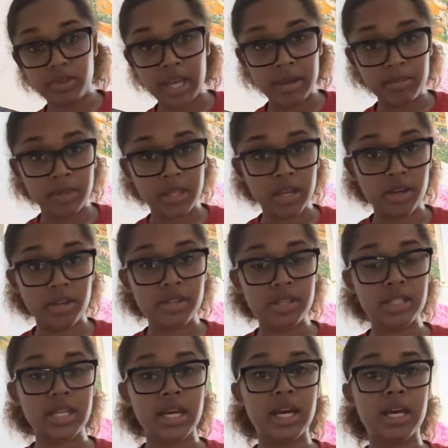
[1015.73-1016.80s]
family all the
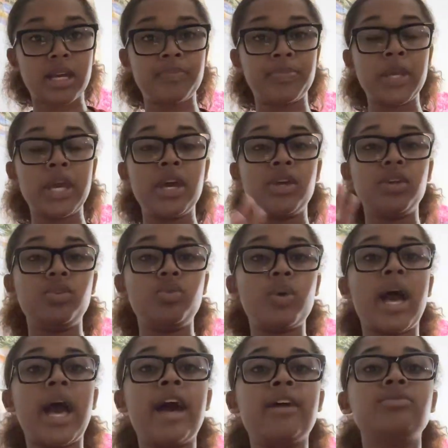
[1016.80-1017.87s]
time. You
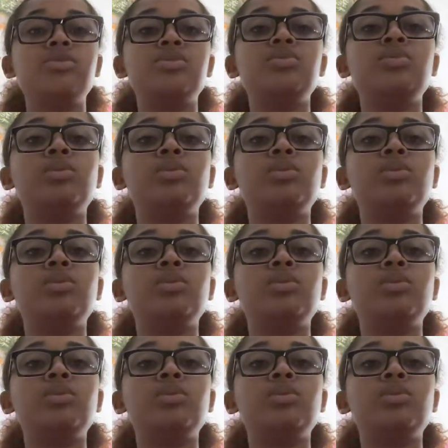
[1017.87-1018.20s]
have to